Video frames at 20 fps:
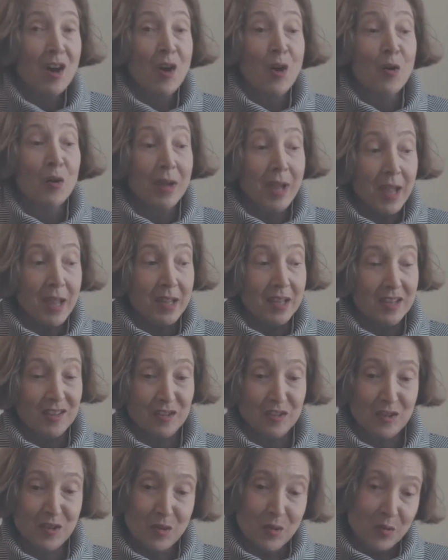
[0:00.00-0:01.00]
Okay,
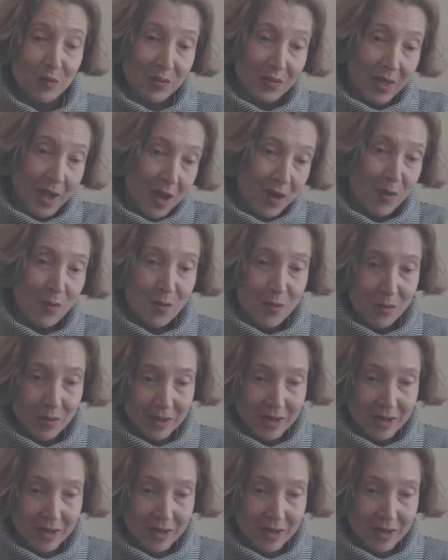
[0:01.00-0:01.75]
so now